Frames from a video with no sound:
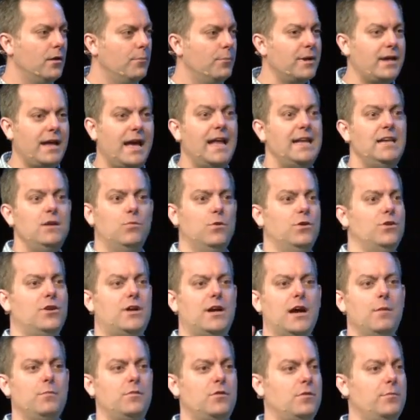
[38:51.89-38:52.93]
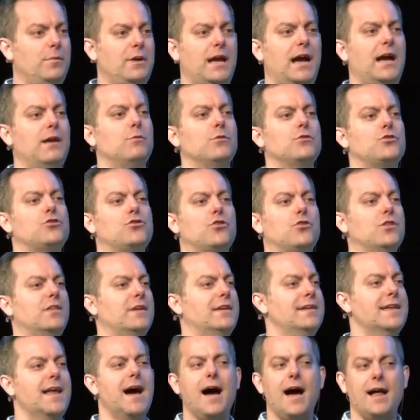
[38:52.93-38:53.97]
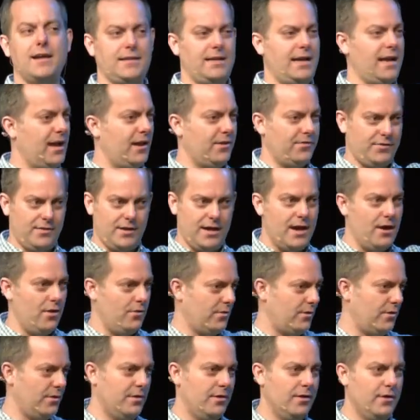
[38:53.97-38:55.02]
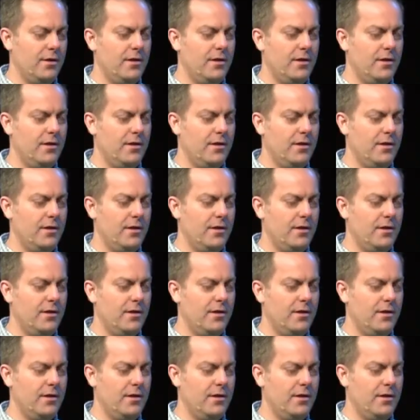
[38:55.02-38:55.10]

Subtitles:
But anyone who comes to me, I will surely not cast out.